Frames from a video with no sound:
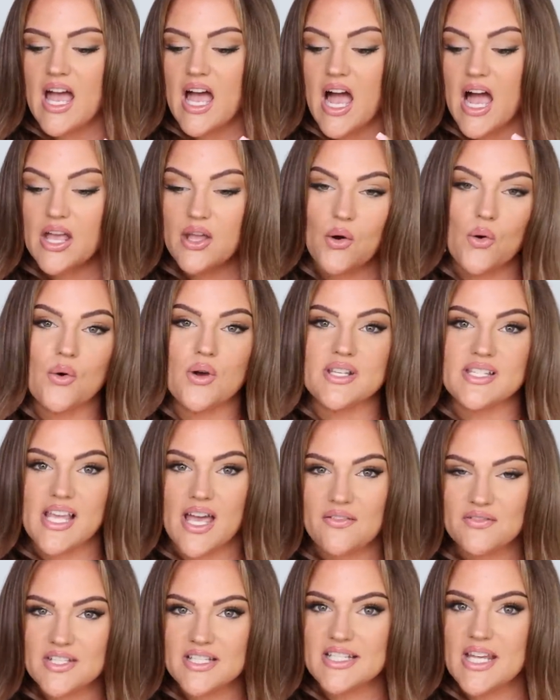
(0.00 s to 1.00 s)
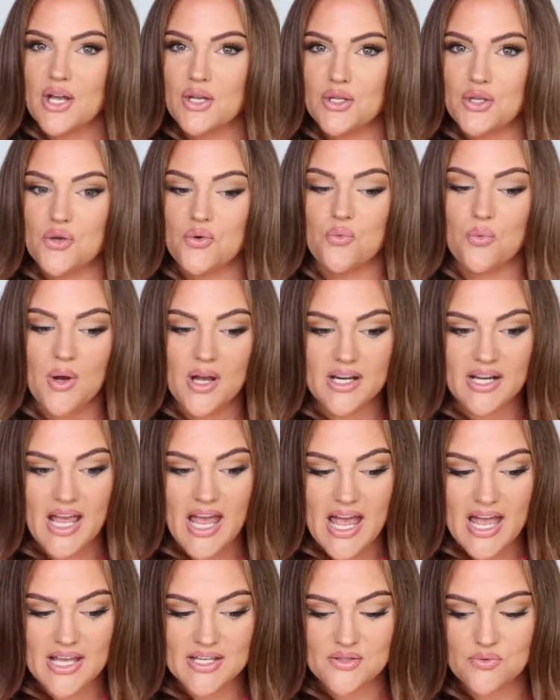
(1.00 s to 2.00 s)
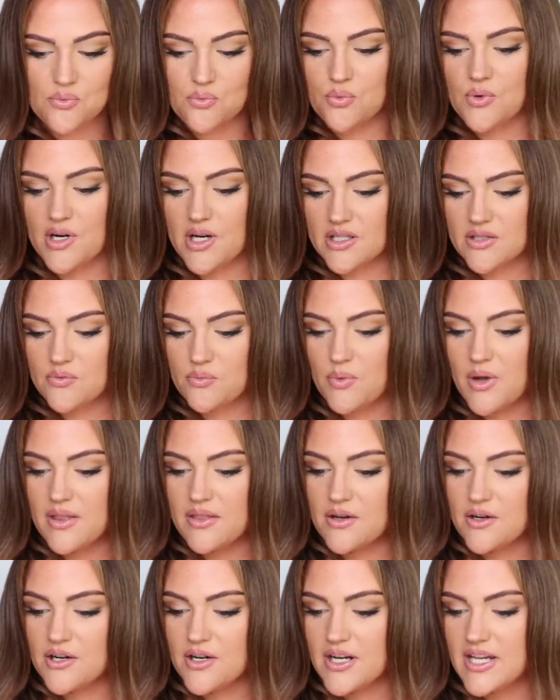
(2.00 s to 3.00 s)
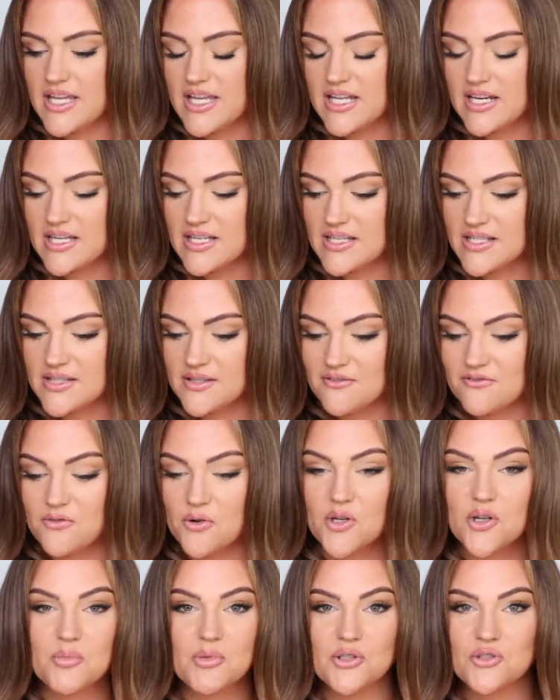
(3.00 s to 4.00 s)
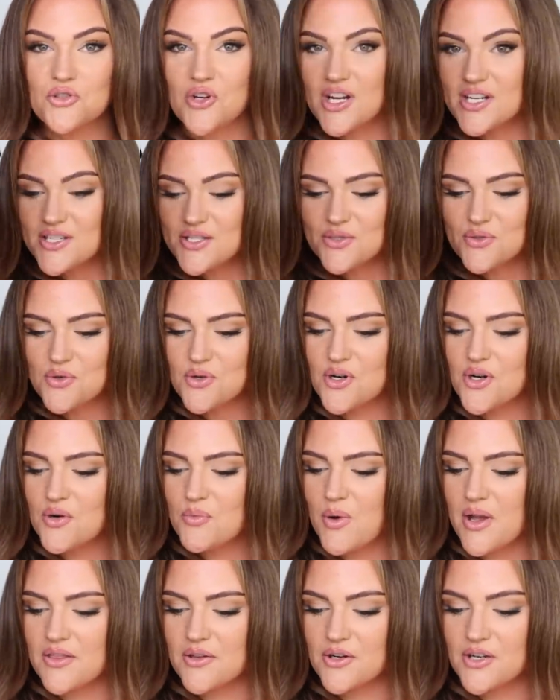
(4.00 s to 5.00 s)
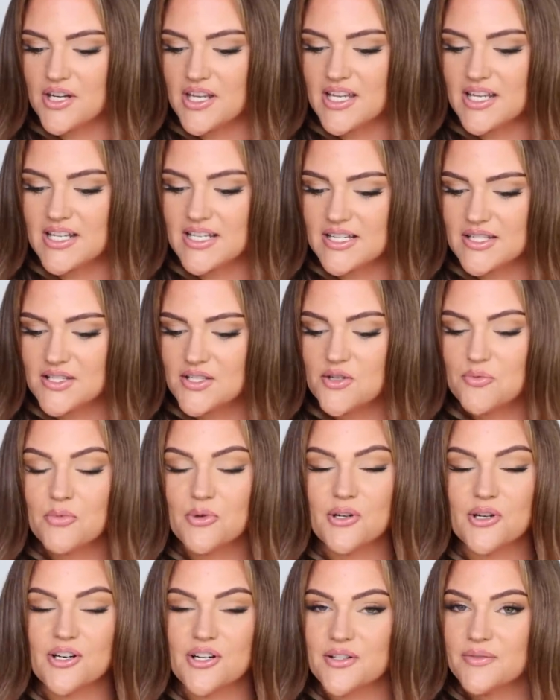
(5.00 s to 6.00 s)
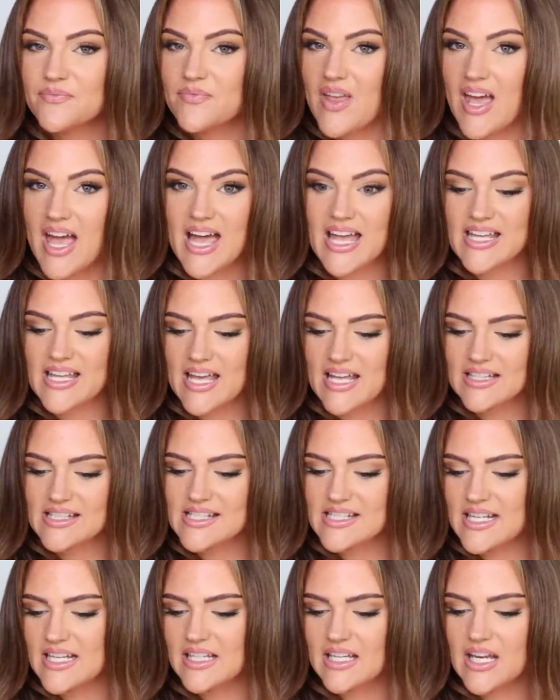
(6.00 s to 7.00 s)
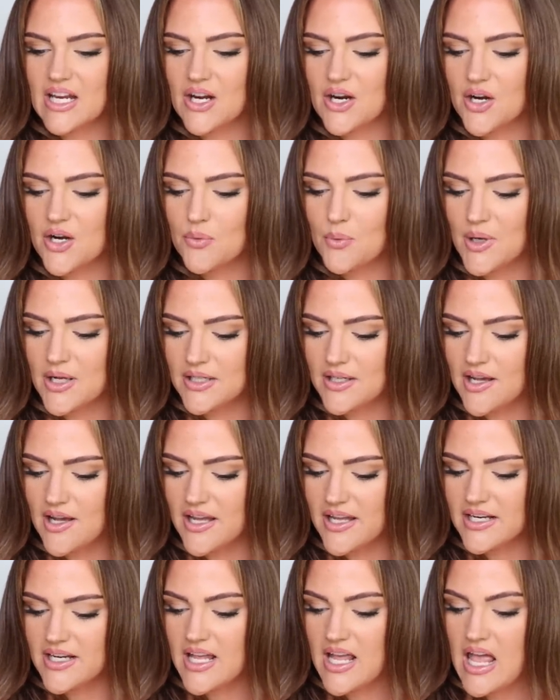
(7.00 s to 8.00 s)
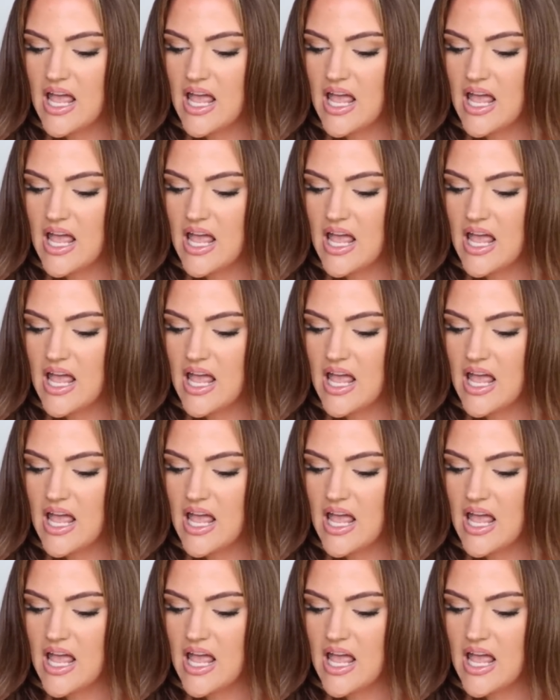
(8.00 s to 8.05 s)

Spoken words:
I always have to tell you what has worked, whether it is affordable drugstore, whether it is super high-end skincare, whatnot.